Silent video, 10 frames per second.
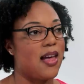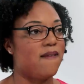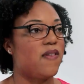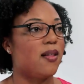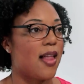They
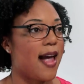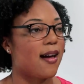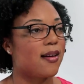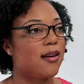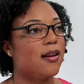feel like
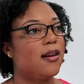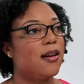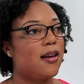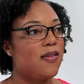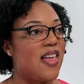
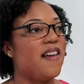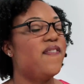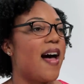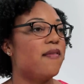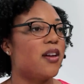they
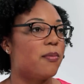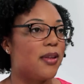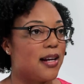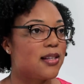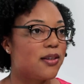found their
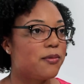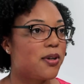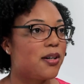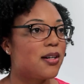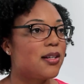place in the
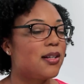world.